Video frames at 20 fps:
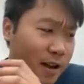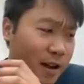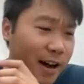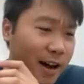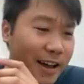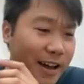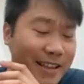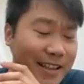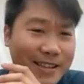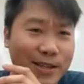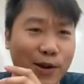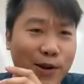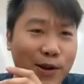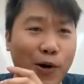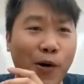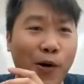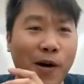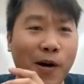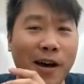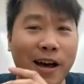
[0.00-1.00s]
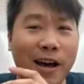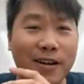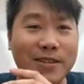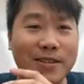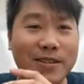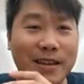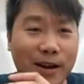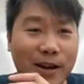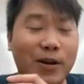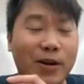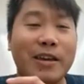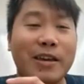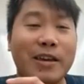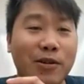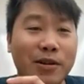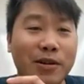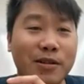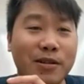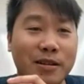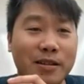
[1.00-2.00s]
Uh, and so I was like, okay, you
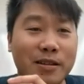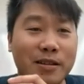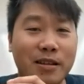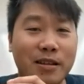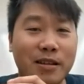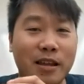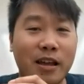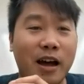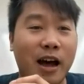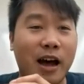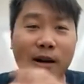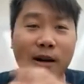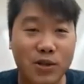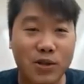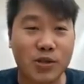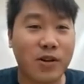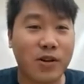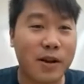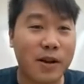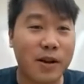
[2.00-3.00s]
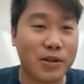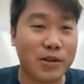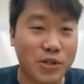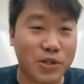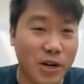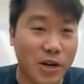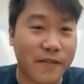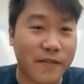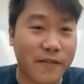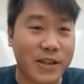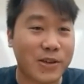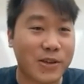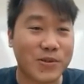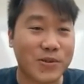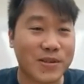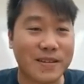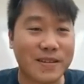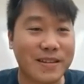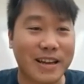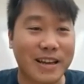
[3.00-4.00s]
know what? I'll just try to put junk
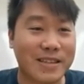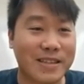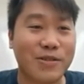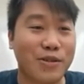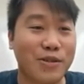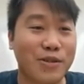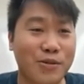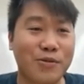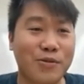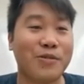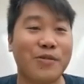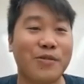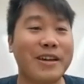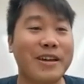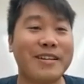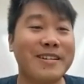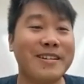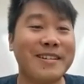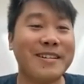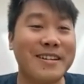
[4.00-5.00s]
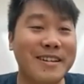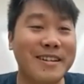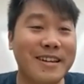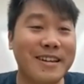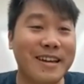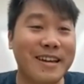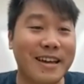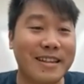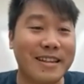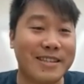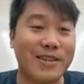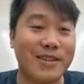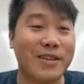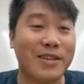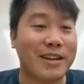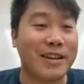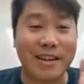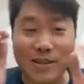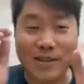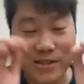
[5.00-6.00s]
values in X zero, right? And so
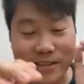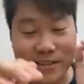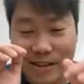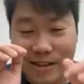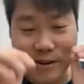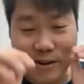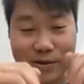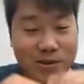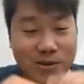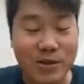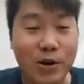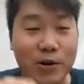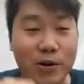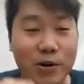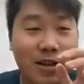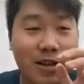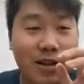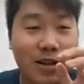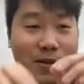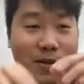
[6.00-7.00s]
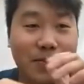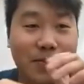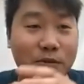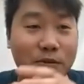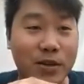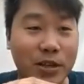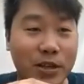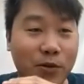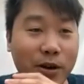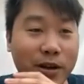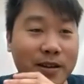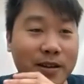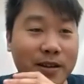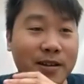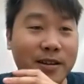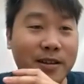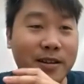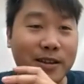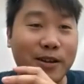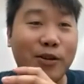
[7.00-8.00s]
then I just, you know, just coded up something really quick.
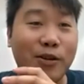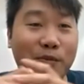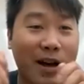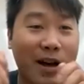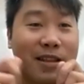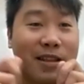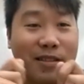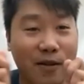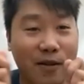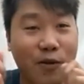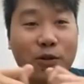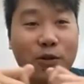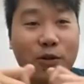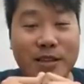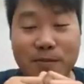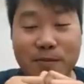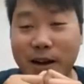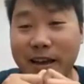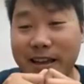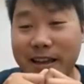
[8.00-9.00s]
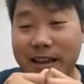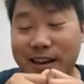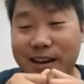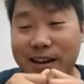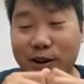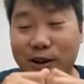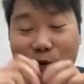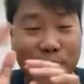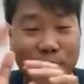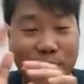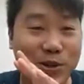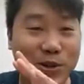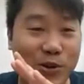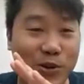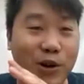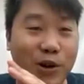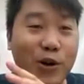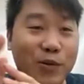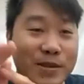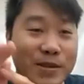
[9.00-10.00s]
You know, I, of course, my uh,
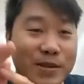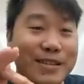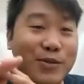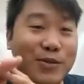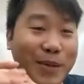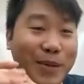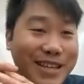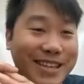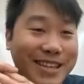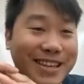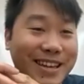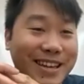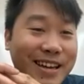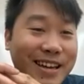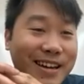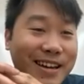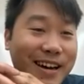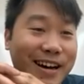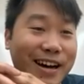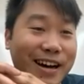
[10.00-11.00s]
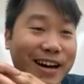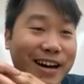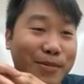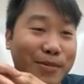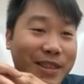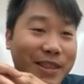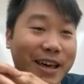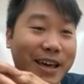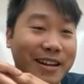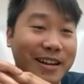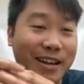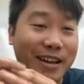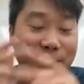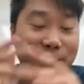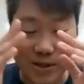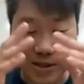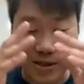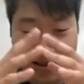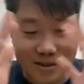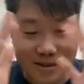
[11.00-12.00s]
initial code was a little messy, uh, but then
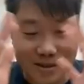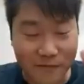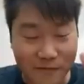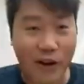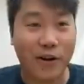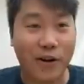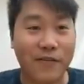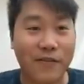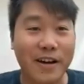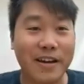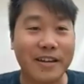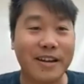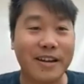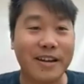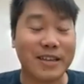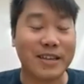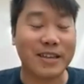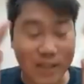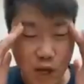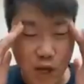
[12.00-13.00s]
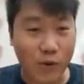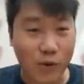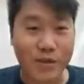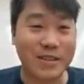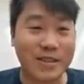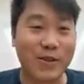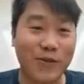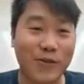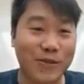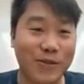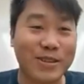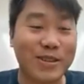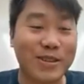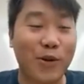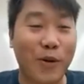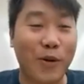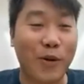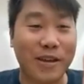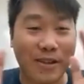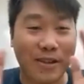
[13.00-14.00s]
it just verified. I was like, no, there's no, there's
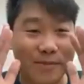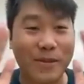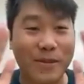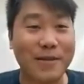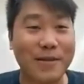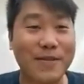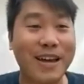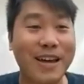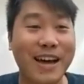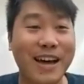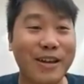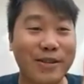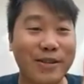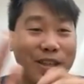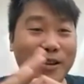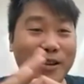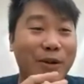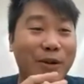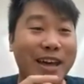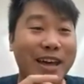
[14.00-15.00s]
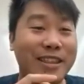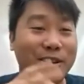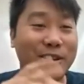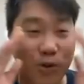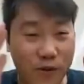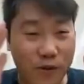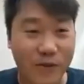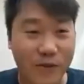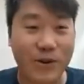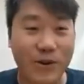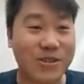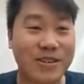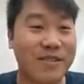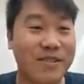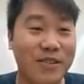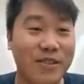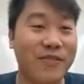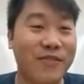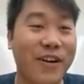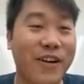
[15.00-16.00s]
no way. Like maybe I like ran an old version
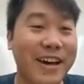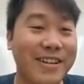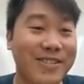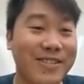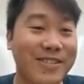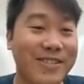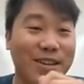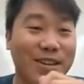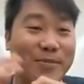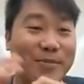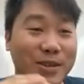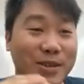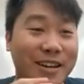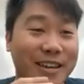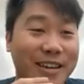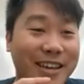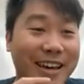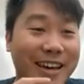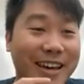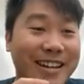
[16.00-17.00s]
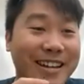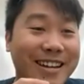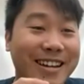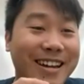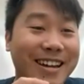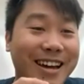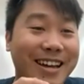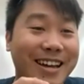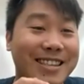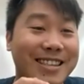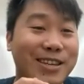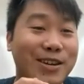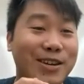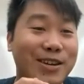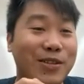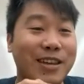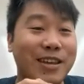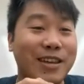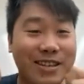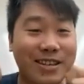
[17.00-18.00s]
of the file or something like that. And
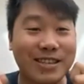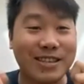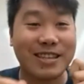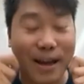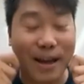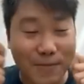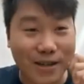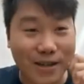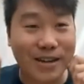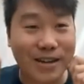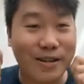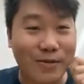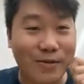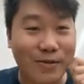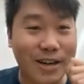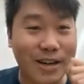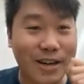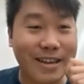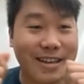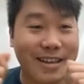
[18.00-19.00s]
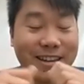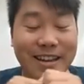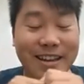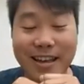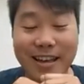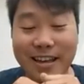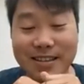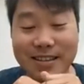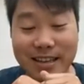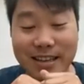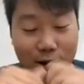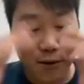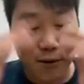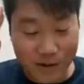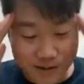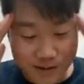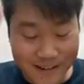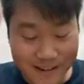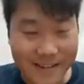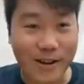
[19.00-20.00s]
so then I just kept on running it, and I was like,
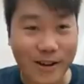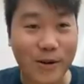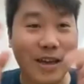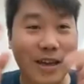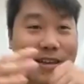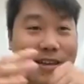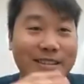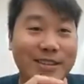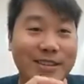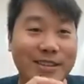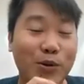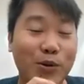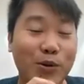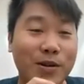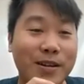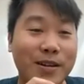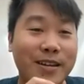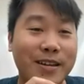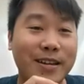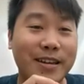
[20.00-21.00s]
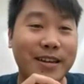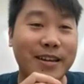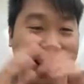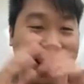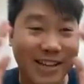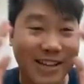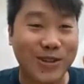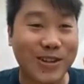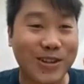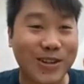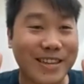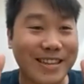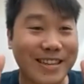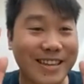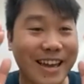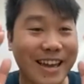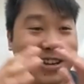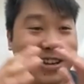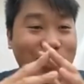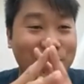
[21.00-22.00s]
oh, okay, so it actually
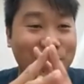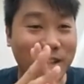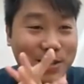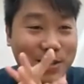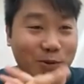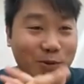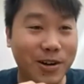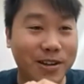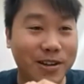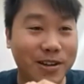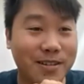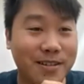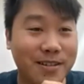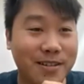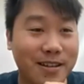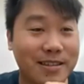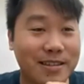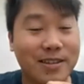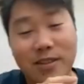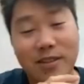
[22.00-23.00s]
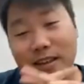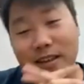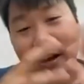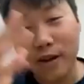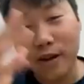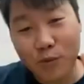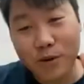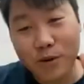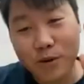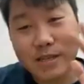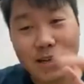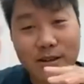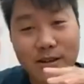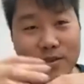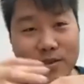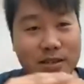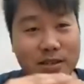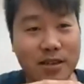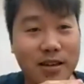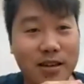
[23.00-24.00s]
it actually does work. And so then I reached
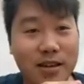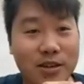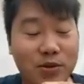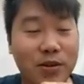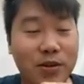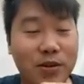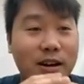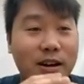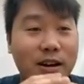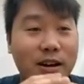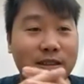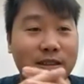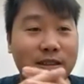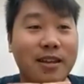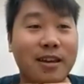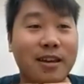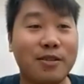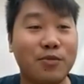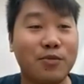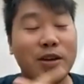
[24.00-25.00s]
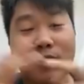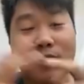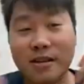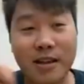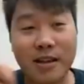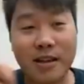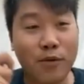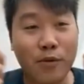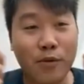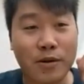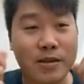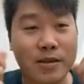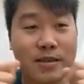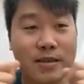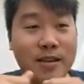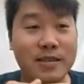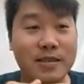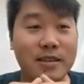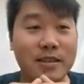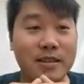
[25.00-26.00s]
out to Srinath, and then we were
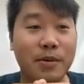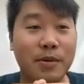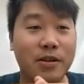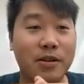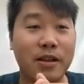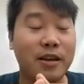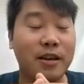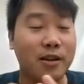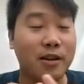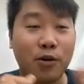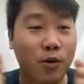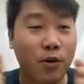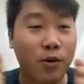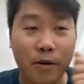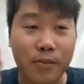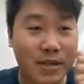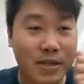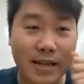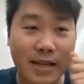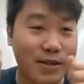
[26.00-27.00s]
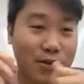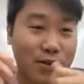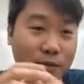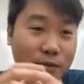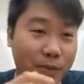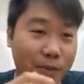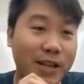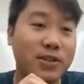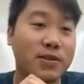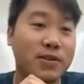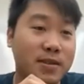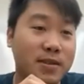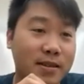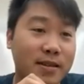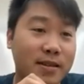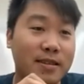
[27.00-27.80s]
discussing about like you know what are potential patches.